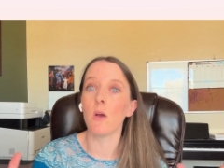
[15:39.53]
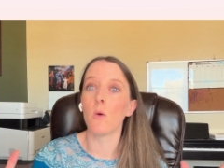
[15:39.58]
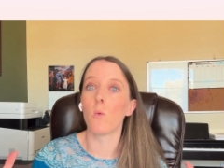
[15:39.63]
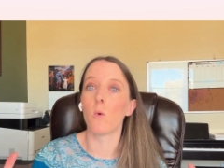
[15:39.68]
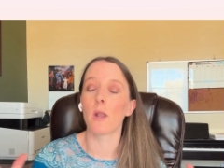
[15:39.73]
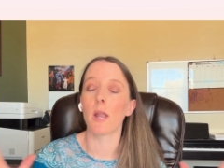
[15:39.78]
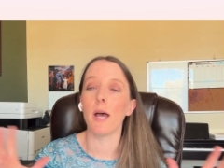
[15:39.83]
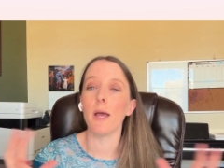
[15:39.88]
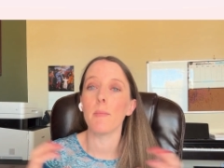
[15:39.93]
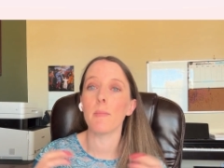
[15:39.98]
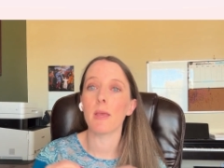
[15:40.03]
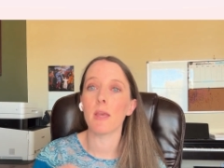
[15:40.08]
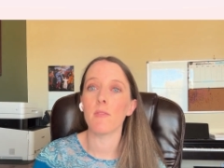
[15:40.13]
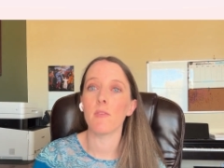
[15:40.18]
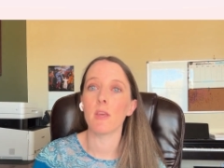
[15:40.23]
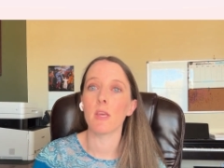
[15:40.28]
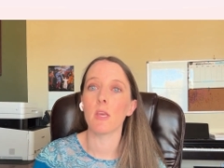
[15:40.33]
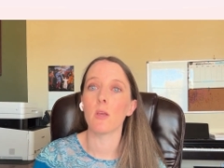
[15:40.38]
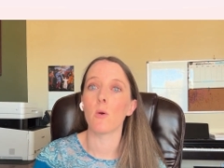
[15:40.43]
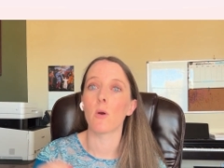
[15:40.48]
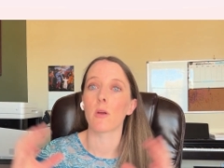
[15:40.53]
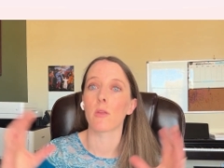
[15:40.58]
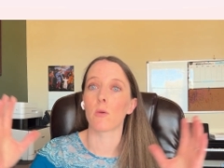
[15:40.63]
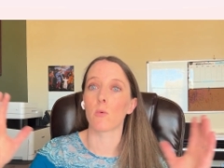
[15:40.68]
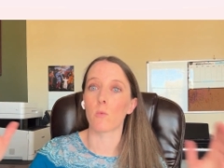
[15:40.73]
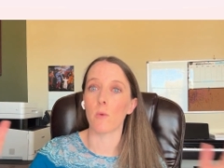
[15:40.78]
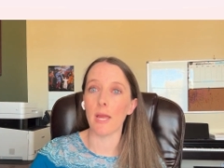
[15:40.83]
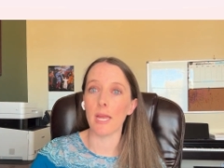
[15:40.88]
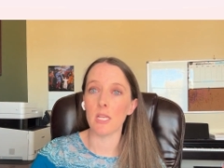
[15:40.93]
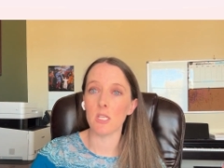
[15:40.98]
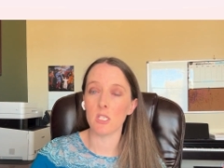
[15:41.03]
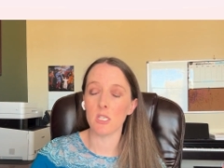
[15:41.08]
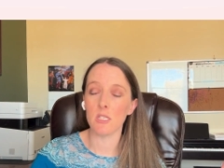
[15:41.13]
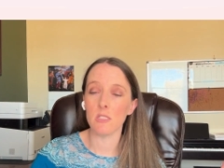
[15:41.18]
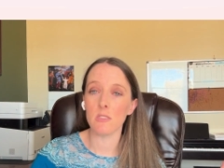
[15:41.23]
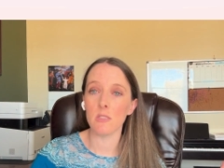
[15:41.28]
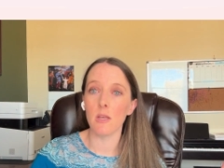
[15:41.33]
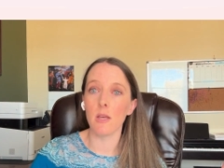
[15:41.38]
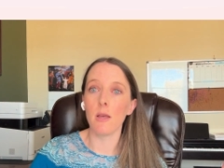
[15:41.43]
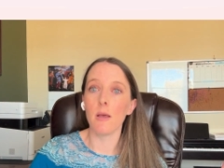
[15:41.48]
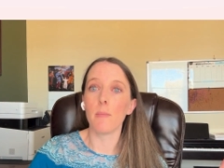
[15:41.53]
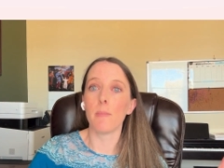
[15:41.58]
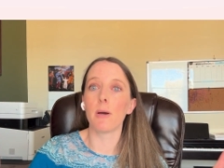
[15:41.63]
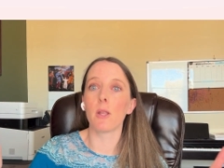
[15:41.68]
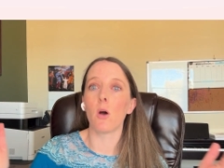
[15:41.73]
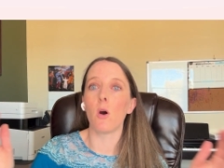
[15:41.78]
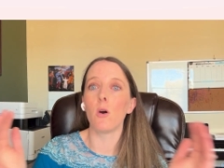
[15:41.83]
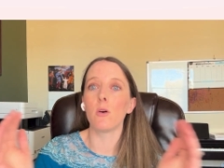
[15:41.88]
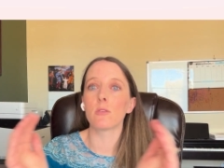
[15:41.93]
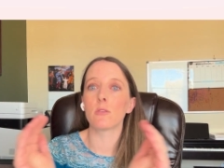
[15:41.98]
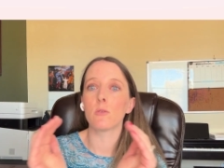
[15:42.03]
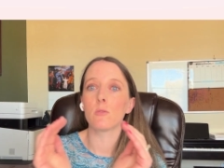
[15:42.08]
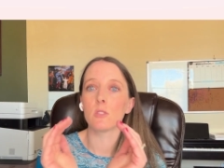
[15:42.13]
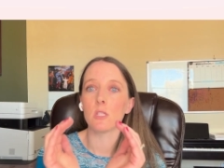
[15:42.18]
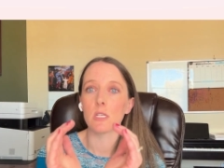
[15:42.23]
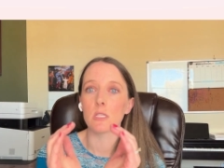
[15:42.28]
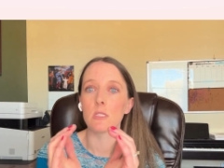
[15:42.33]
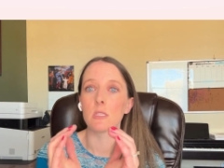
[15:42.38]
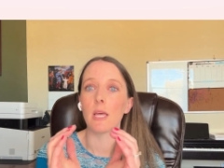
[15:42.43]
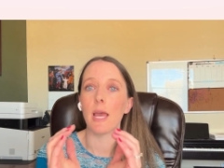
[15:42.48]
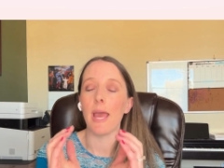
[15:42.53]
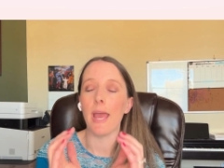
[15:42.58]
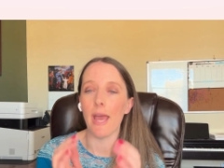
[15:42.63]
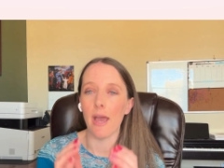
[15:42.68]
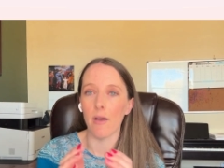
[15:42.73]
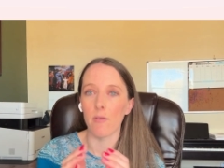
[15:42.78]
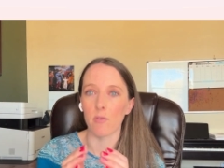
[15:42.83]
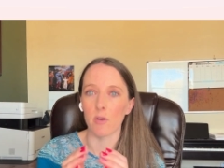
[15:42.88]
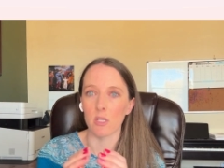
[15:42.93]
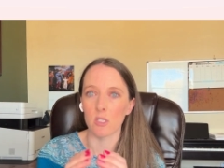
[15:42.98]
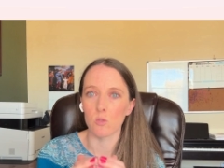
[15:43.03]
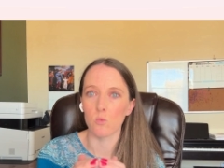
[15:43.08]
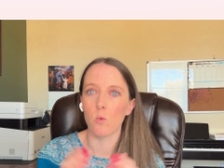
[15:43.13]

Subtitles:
What I'm giving you are the ranges, but also just the average.